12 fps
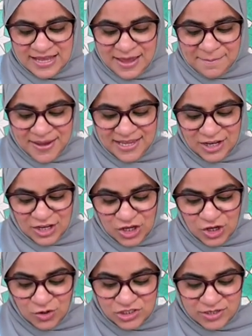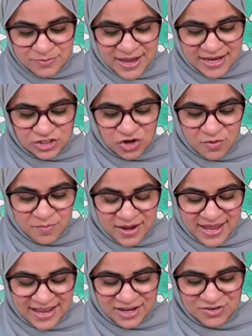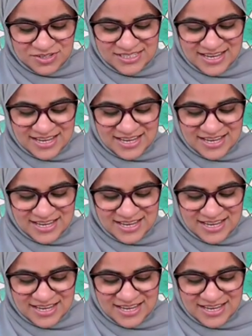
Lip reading: Buying a good compass made